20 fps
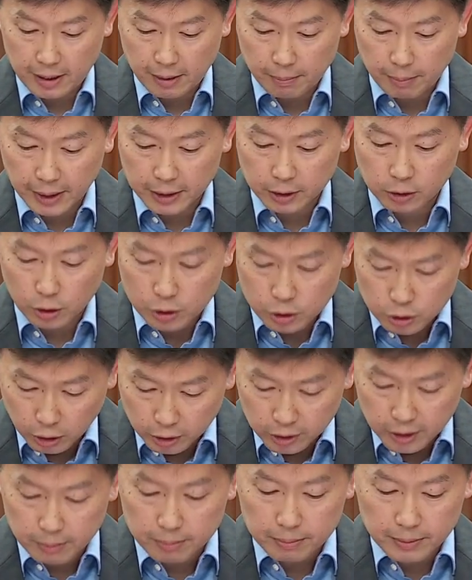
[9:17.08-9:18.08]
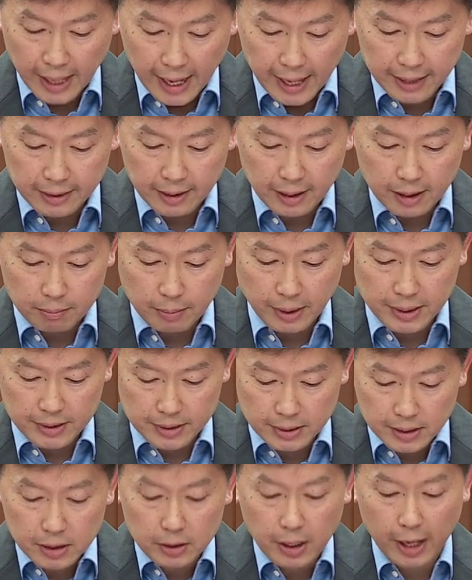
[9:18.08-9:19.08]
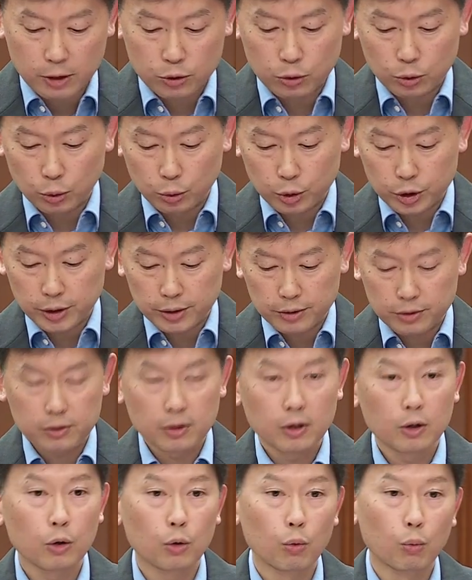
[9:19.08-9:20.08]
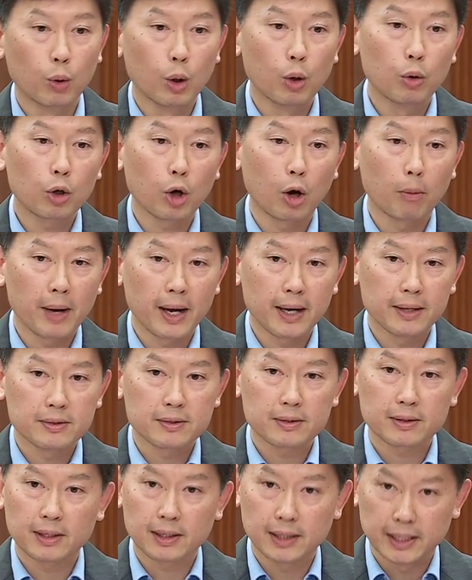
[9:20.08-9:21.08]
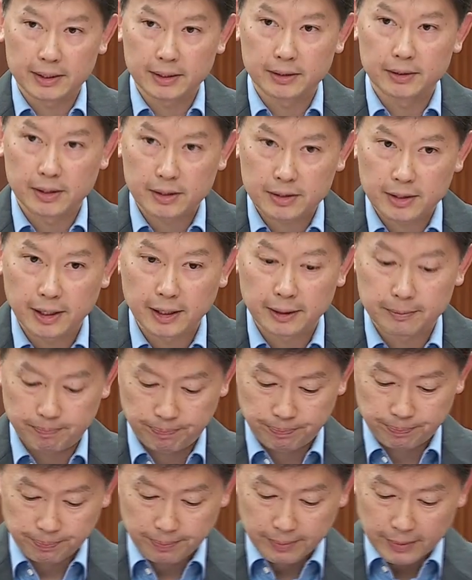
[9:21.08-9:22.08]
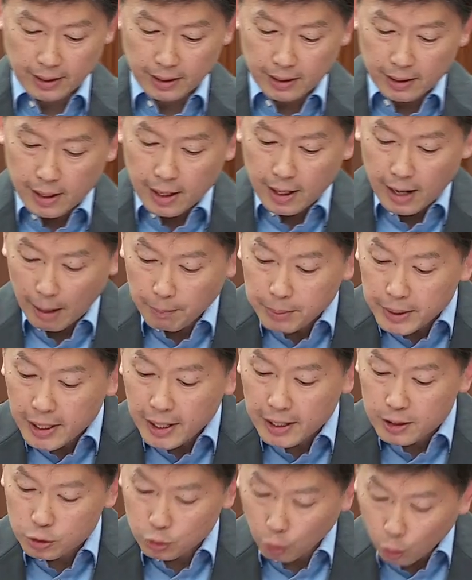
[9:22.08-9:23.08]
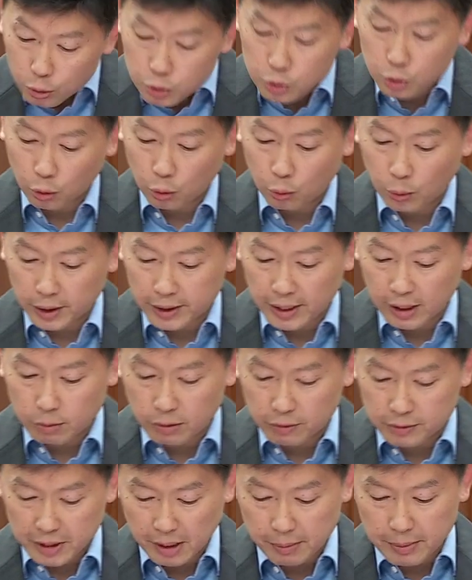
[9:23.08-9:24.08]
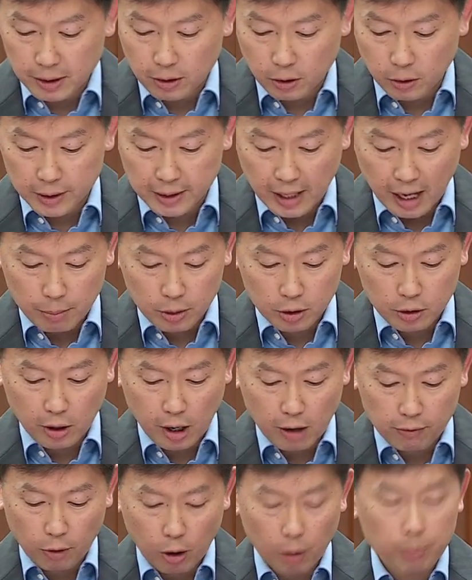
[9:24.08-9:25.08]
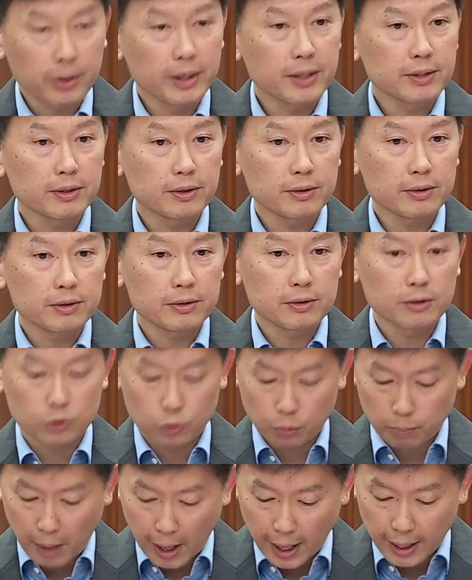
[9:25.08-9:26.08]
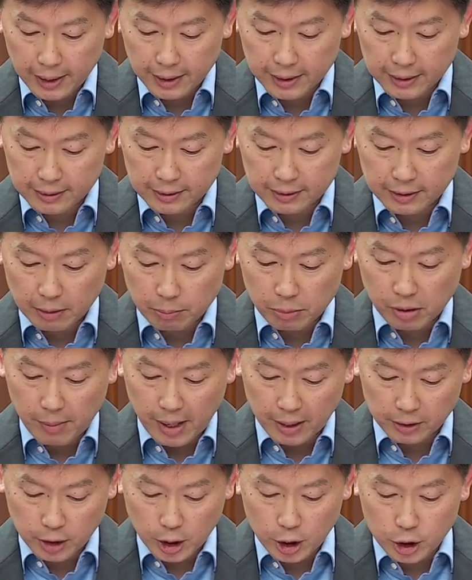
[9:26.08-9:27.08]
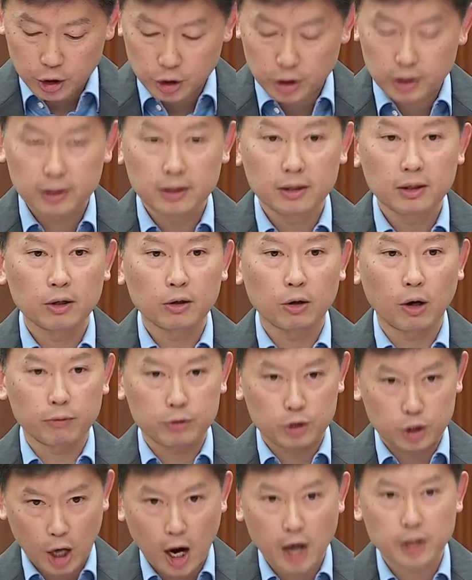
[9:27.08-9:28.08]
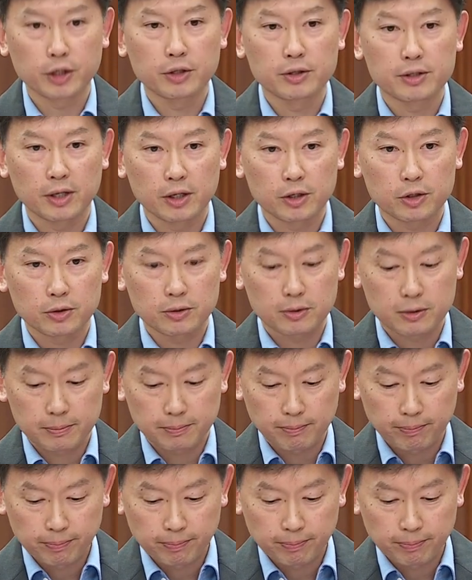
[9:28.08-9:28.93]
by the consortium led by SeaTech Solutions will commence later this year. MPA is also working with terminal and harbour craft operators to pilot the implementation of charging stations.